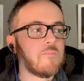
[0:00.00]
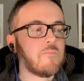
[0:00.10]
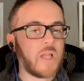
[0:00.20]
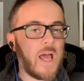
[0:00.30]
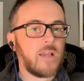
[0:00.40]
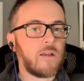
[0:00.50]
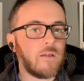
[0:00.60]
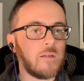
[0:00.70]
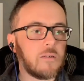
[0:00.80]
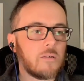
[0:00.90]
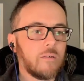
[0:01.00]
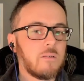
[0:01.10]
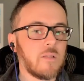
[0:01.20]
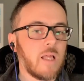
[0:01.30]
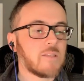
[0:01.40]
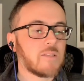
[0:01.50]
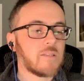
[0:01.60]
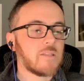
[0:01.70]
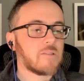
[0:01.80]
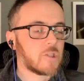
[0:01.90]
blank, less
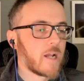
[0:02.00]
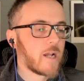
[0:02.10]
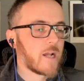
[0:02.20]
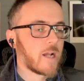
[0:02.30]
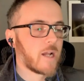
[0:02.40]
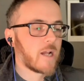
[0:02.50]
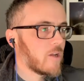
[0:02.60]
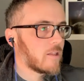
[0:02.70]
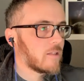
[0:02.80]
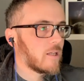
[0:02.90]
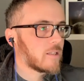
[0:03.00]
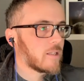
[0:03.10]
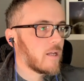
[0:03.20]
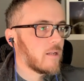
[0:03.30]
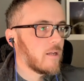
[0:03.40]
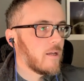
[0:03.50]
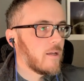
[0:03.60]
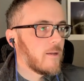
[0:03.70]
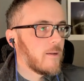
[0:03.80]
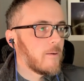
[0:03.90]
distracting sky or anything like that.
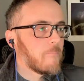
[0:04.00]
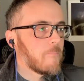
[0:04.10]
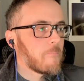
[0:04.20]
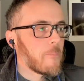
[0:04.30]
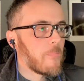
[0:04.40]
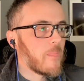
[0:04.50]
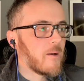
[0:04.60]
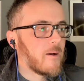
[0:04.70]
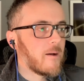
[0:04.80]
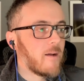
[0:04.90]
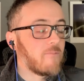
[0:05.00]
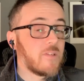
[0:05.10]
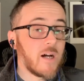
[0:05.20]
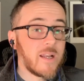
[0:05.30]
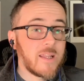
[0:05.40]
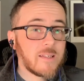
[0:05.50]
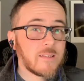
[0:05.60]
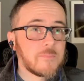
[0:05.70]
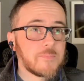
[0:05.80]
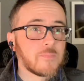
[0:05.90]
Uh, I've done it,
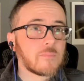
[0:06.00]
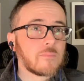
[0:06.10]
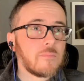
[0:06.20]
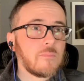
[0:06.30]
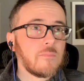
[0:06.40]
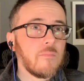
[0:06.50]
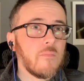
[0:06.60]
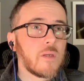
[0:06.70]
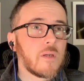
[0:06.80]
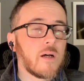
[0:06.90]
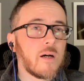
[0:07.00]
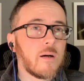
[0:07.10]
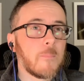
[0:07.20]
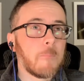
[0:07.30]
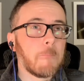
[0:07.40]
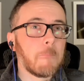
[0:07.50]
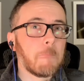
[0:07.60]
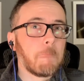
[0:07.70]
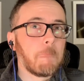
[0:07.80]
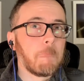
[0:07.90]
um,
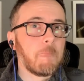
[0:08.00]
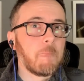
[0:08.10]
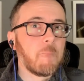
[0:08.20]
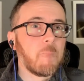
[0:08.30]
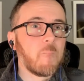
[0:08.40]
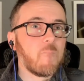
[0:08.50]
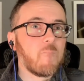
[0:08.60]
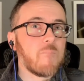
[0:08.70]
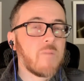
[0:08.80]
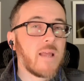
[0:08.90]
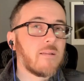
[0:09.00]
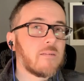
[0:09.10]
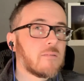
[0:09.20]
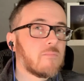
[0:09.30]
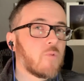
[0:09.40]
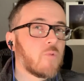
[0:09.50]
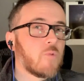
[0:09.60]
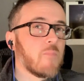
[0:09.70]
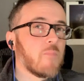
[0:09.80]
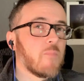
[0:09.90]
and with
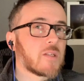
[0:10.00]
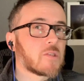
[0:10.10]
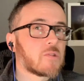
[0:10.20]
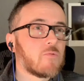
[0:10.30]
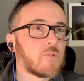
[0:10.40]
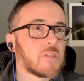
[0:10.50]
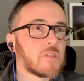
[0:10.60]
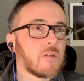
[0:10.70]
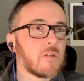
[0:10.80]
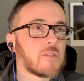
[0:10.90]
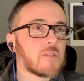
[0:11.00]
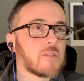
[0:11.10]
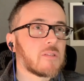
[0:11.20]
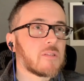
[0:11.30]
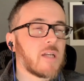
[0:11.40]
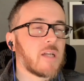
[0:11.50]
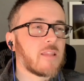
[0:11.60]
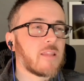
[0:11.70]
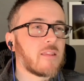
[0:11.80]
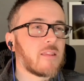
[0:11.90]
mixed results. I
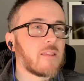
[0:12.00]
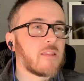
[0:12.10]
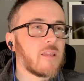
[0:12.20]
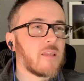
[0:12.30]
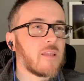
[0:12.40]
think